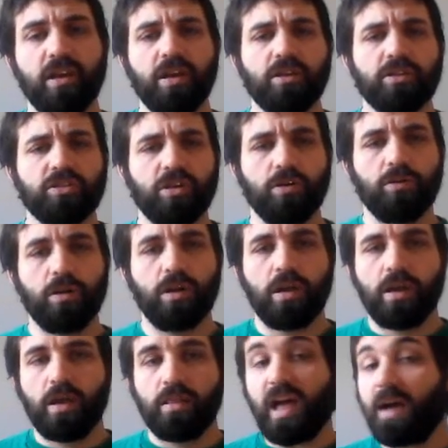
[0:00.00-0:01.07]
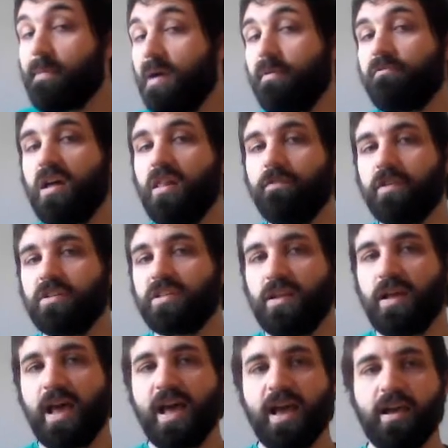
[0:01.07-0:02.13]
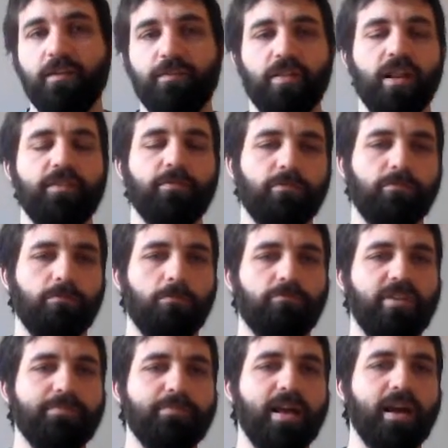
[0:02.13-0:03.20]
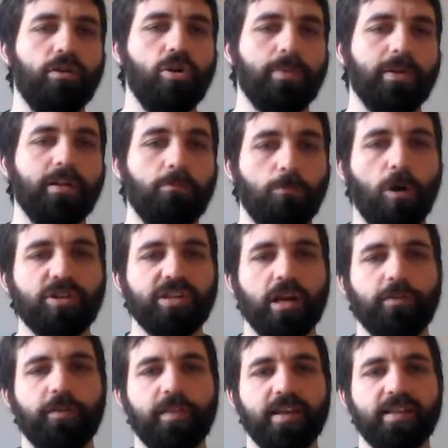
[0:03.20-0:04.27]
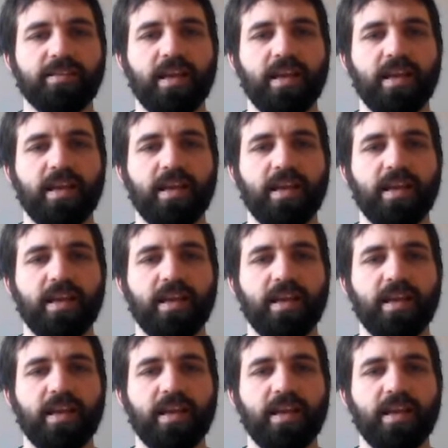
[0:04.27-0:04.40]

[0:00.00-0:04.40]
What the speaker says: So that might be relevant. If they're leaving red mana open, watch out for this.